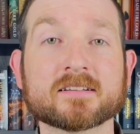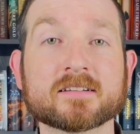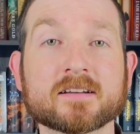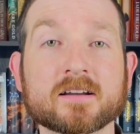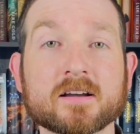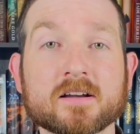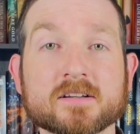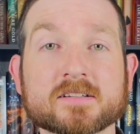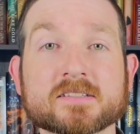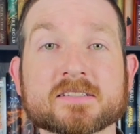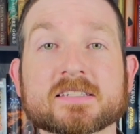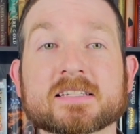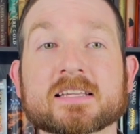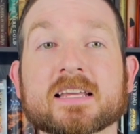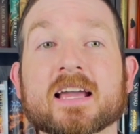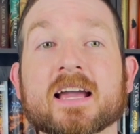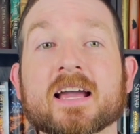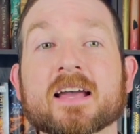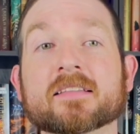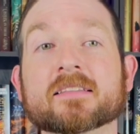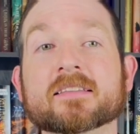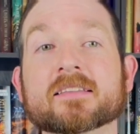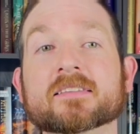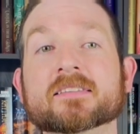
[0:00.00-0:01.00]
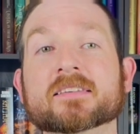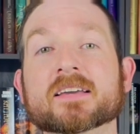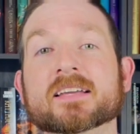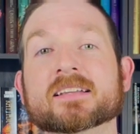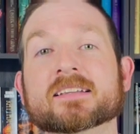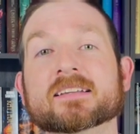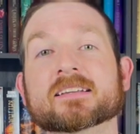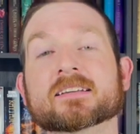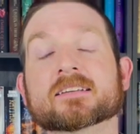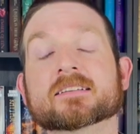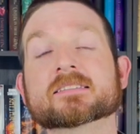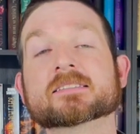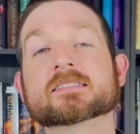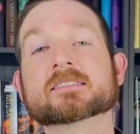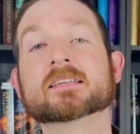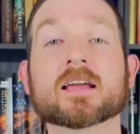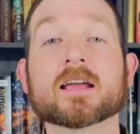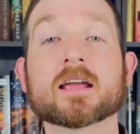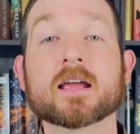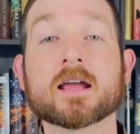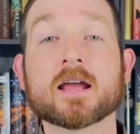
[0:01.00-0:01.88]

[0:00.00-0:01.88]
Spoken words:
Huxley had these ideas